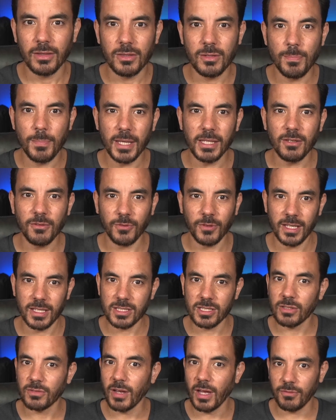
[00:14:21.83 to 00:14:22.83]
The
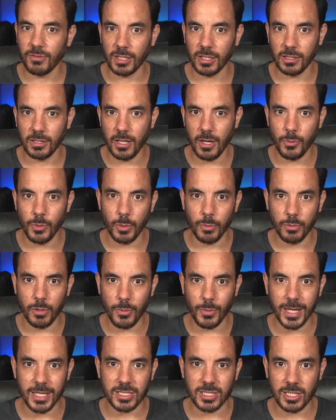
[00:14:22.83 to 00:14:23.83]
benefits of having a lower R
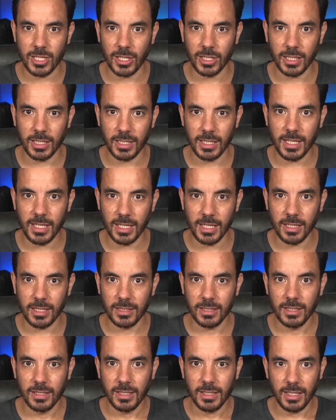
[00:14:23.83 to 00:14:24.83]
O A S target here
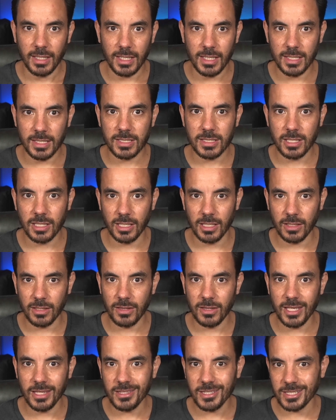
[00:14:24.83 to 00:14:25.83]
is that
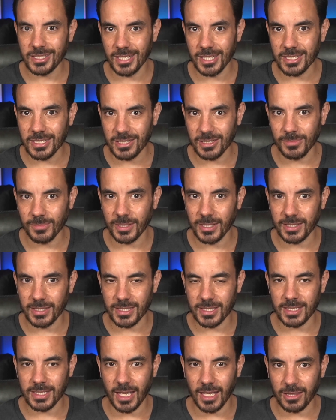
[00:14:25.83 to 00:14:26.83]
then the system
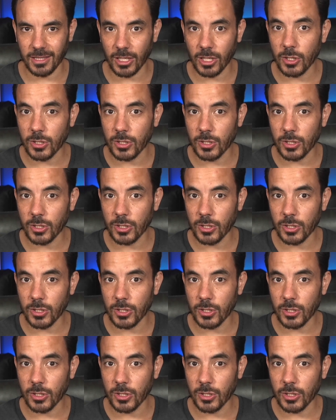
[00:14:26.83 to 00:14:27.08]
can set the